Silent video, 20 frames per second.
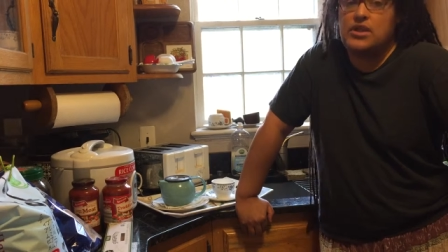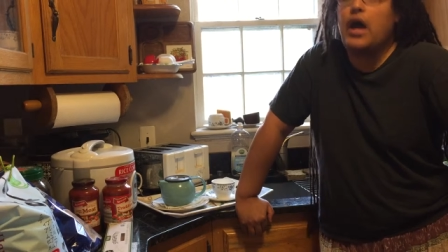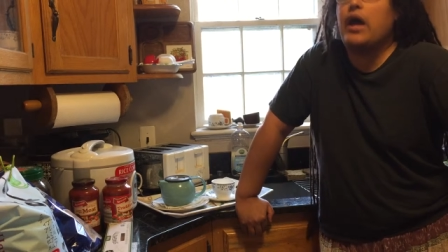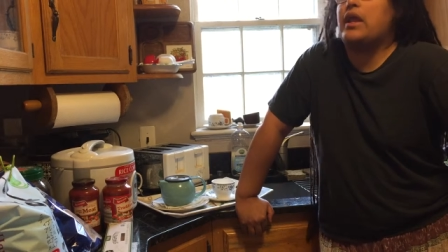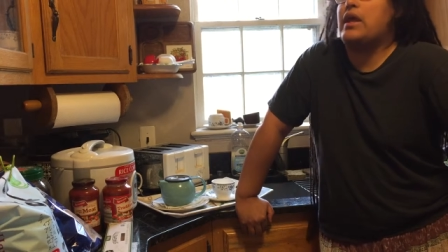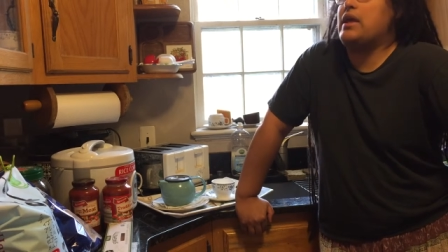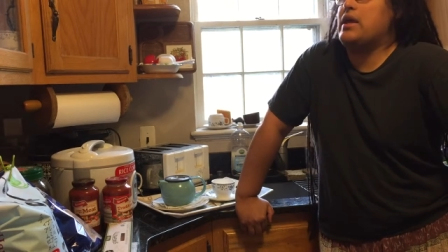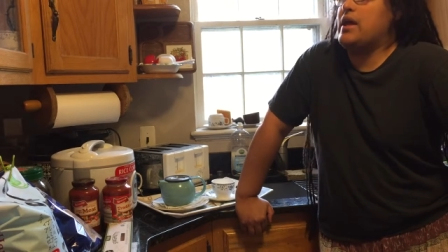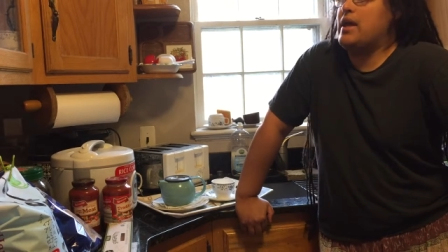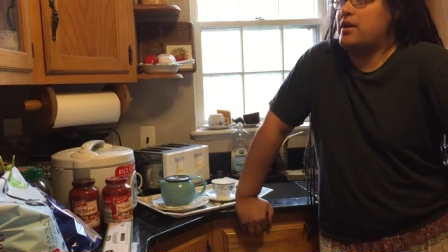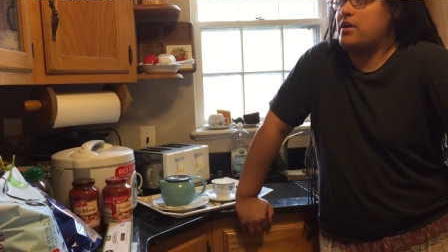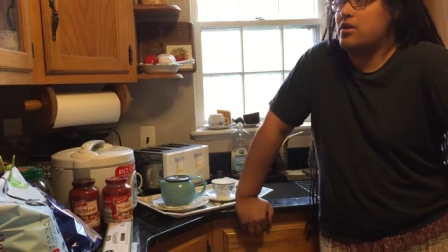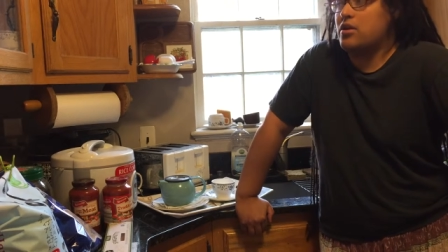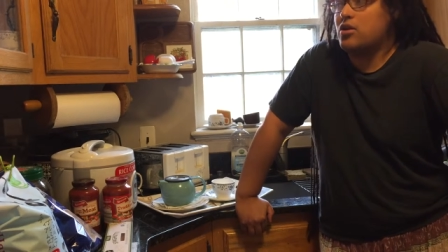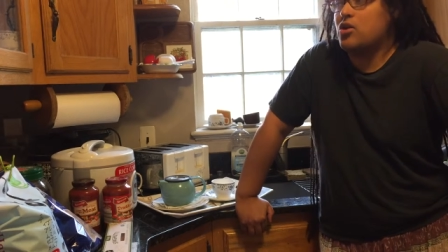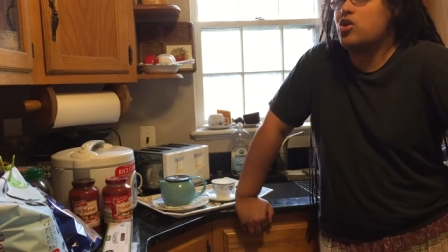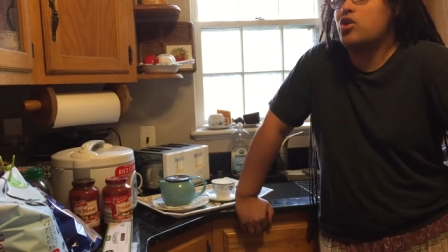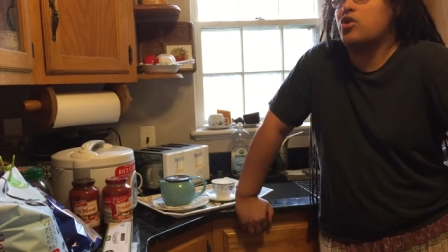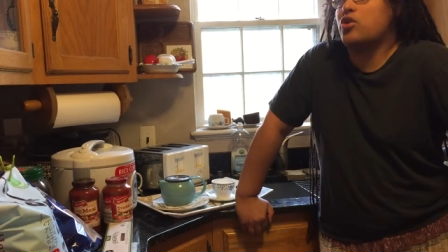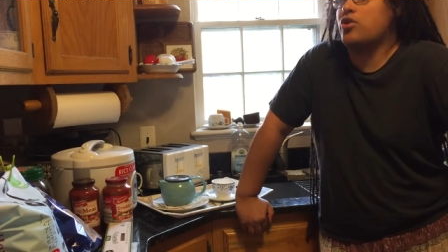study
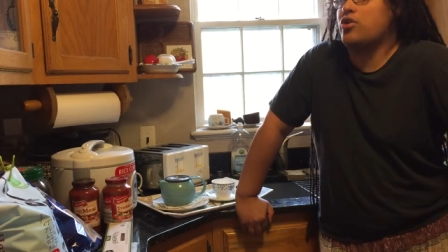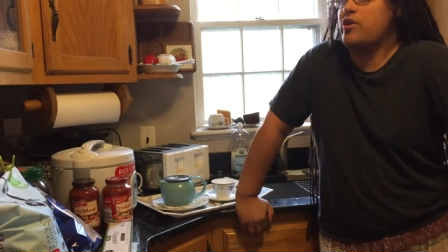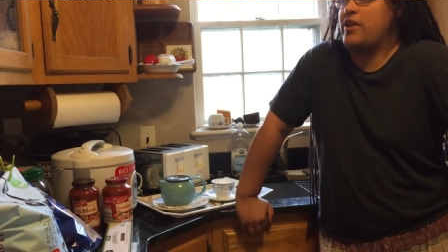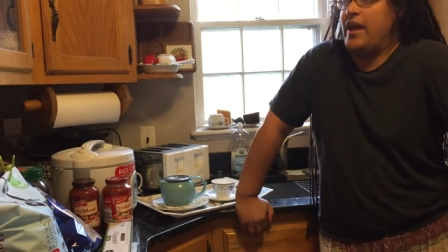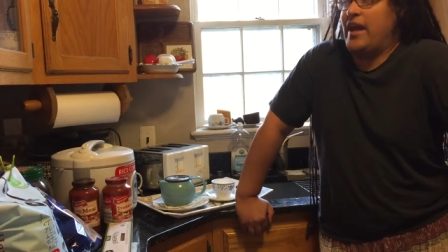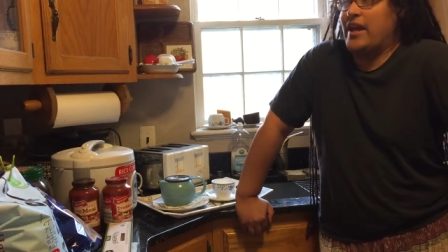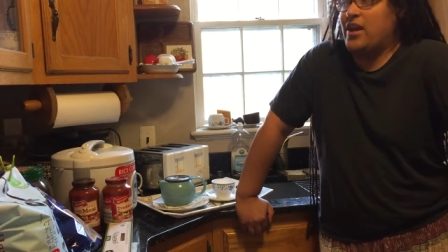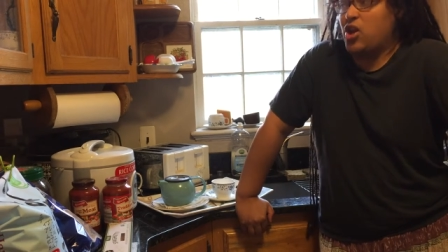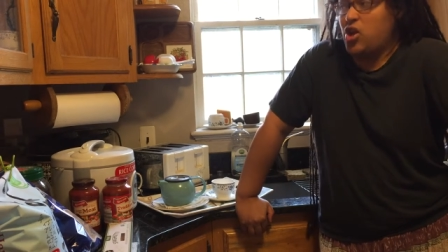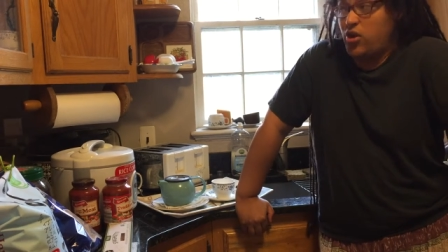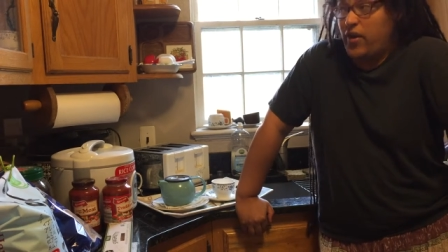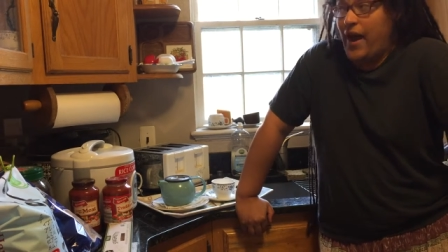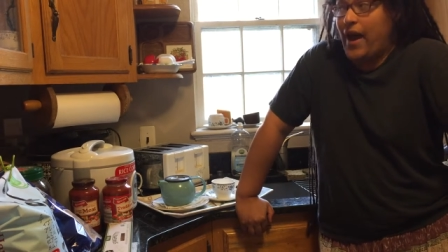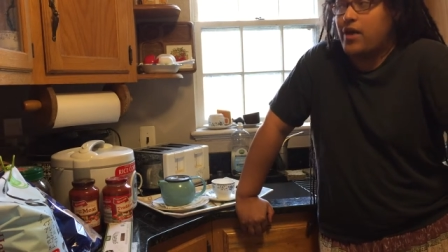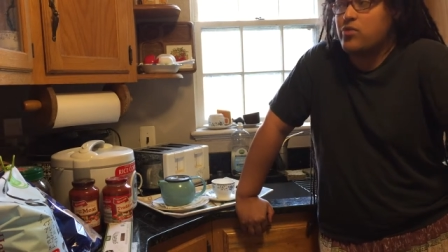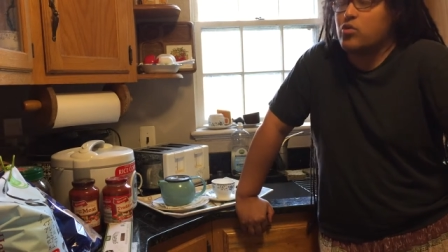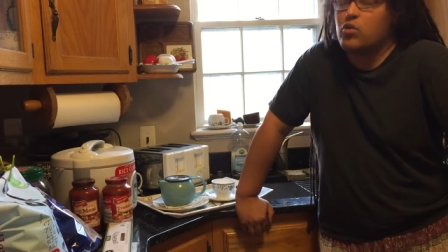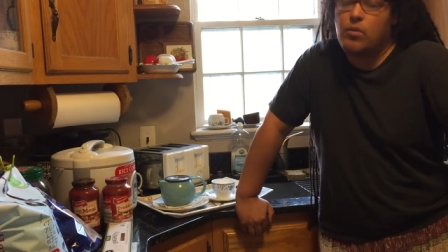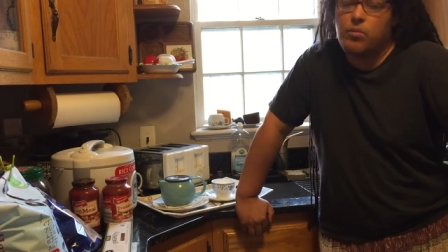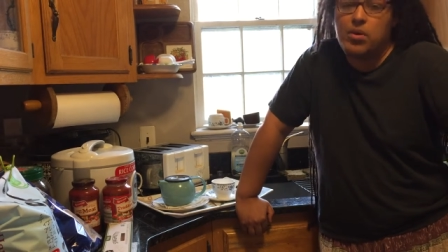and learn
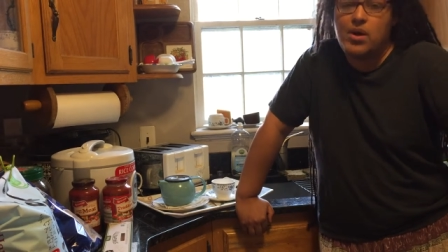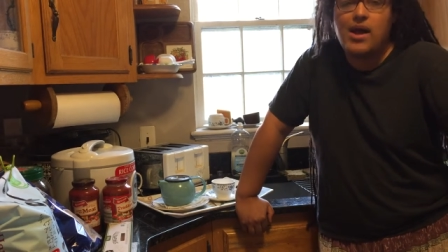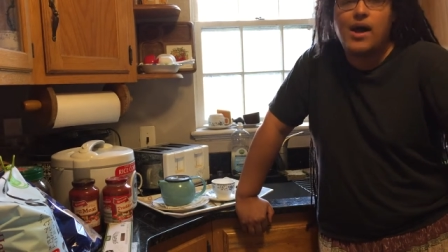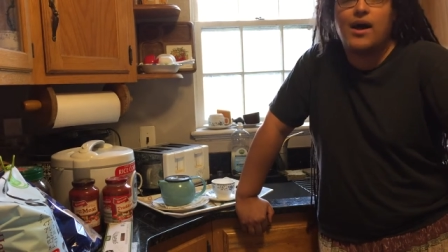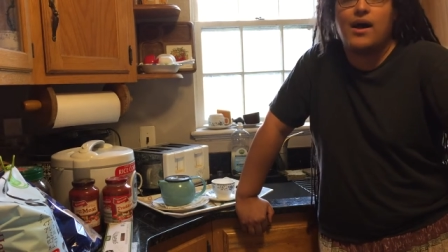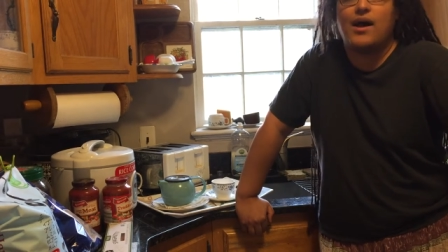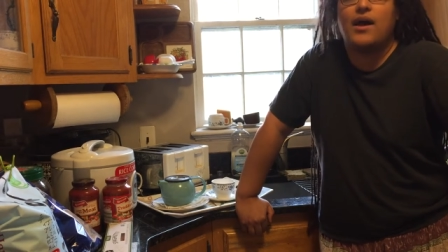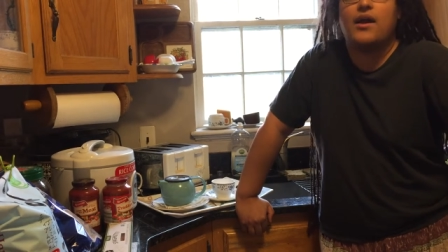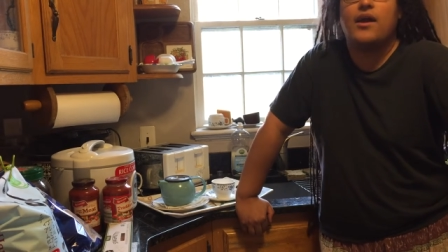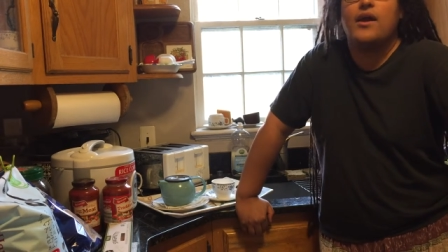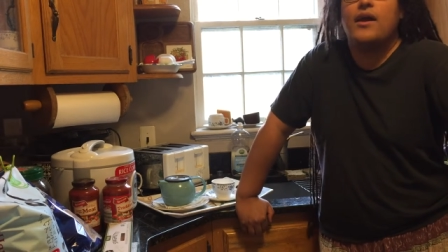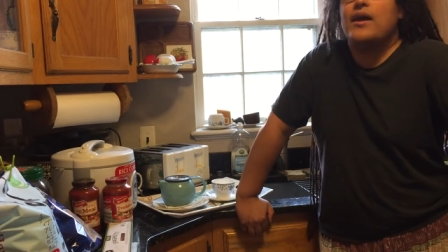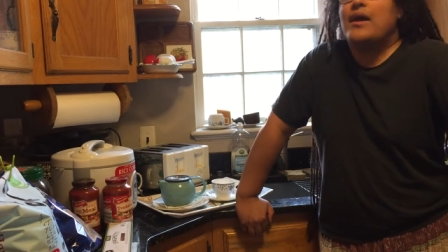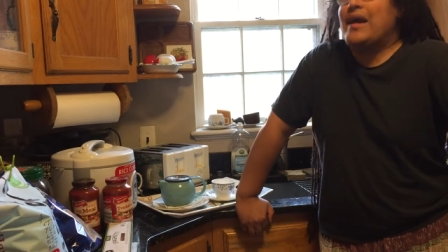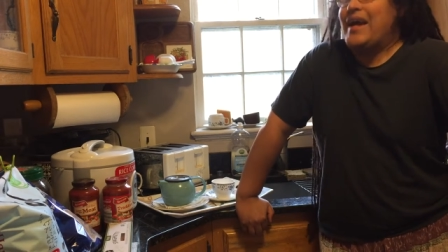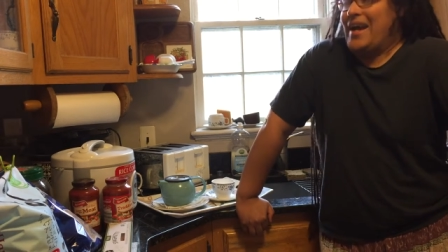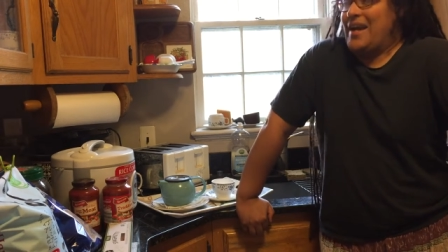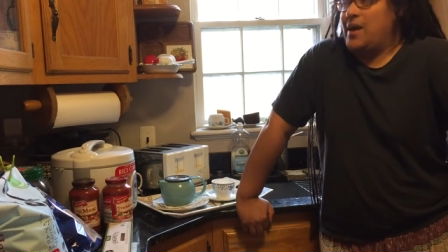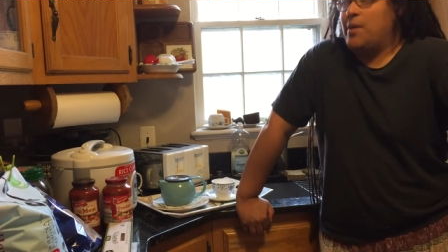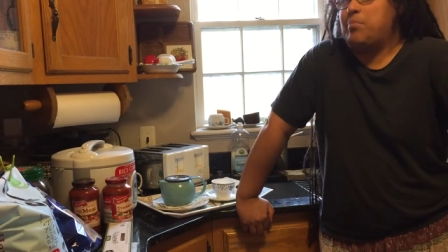how to apply,
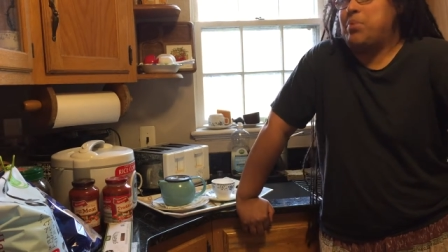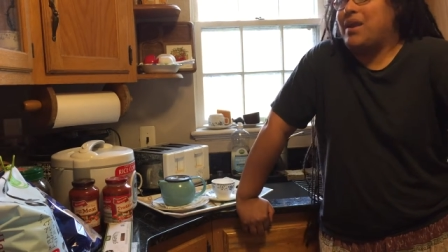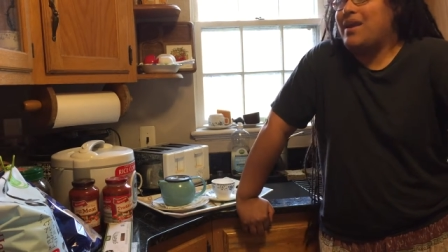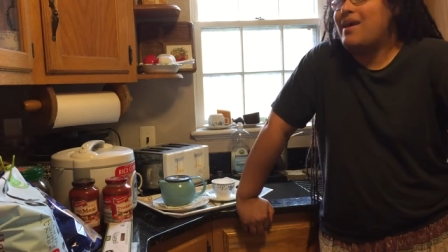and